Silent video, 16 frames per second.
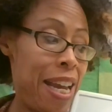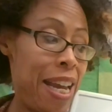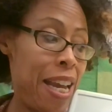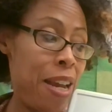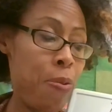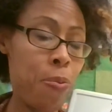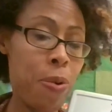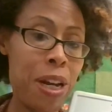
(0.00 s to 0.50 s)

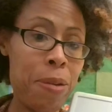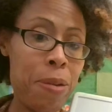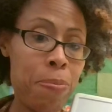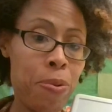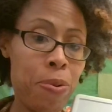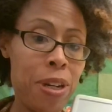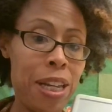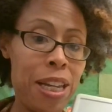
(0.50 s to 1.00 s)
a
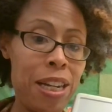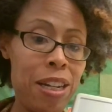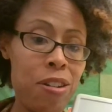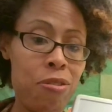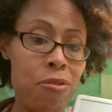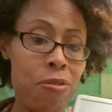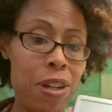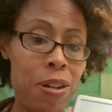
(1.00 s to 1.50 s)
whiteboard and a
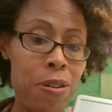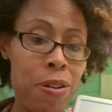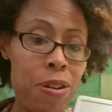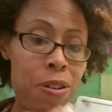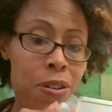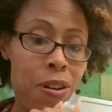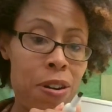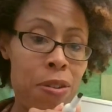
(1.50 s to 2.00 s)
dry
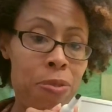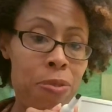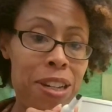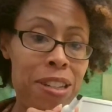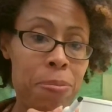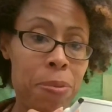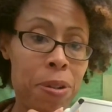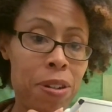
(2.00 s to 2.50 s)

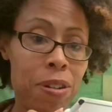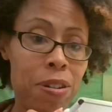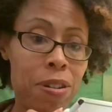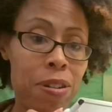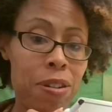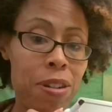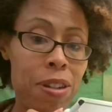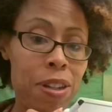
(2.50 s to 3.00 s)
erase
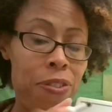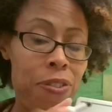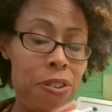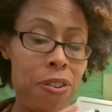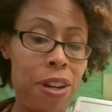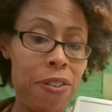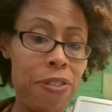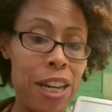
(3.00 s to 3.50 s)
marker if
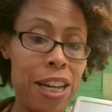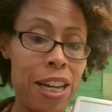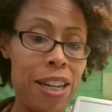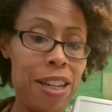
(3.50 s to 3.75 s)
you have that.